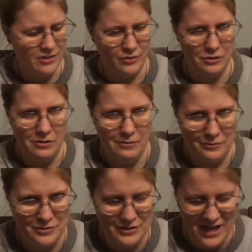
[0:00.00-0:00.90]
so you
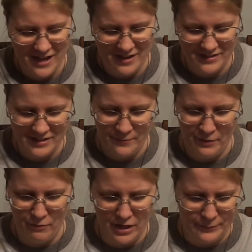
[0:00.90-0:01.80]
understand it instead of my
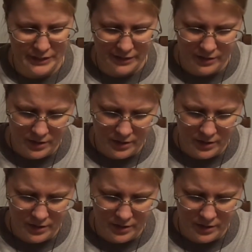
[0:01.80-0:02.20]
rambling.